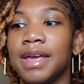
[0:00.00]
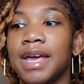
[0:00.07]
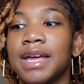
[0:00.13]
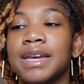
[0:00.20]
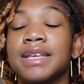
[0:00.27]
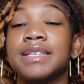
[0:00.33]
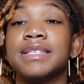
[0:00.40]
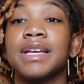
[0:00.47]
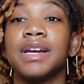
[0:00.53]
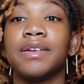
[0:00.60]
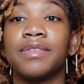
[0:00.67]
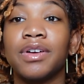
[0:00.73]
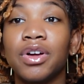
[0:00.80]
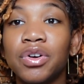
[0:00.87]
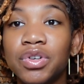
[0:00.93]
And instead of
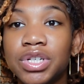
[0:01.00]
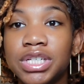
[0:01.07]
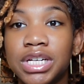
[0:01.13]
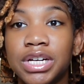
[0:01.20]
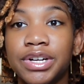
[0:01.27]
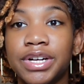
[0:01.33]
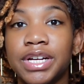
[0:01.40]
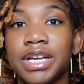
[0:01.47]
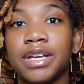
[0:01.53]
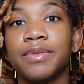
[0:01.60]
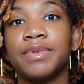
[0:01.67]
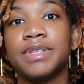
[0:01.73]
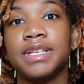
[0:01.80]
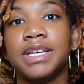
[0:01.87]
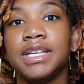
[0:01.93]
co-sharing, it
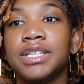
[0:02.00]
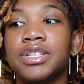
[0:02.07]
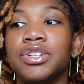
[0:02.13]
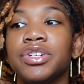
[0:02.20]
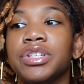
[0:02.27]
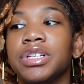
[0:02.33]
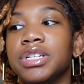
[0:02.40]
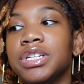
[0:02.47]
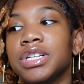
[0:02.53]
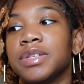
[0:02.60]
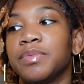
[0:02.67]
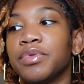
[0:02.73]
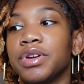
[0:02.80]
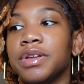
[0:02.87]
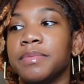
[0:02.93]
was easier to
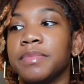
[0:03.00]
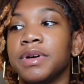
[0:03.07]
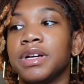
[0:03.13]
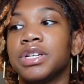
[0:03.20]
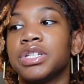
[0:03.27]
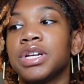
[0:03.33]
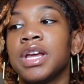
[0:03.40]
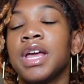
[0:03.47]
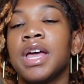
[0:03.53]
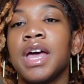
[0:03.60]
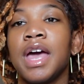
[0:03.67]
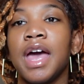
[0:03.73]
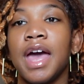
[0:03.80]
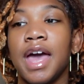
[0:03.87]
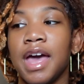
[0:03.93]
just pretty much
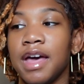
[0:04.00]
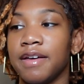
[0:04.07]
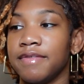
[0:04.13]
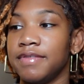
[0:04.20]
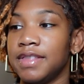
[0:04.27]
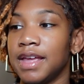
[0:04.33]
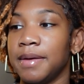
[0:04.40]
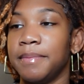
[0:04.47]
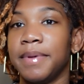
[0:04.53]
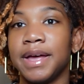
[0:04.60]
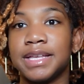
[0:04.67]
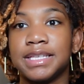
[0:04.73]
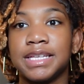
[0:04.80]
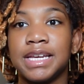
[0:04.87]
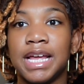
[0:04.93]
have that
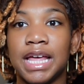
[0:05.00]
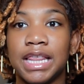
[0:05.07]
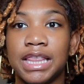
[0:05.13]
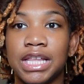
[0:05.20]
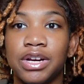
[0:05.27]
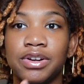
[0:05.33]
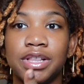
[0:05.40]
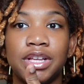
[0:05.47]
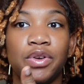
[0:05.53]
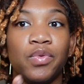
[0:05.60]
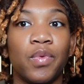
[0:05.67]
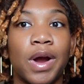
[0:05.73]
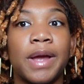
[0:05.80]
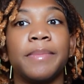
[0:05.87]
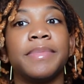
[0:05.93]
bassinet literally
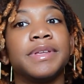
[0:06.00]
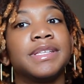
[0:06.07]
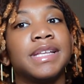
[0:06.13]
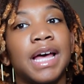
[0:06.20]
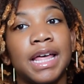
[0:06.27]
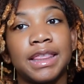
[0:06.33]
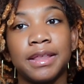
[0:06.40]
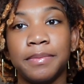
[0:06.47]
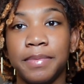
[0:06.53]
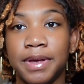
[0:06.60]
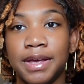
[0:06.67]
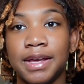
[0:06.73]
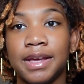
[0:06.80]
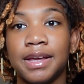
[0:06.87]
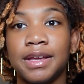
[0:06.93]
right beside the
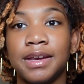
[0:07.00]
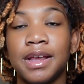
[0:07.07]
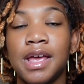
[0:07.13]
bed,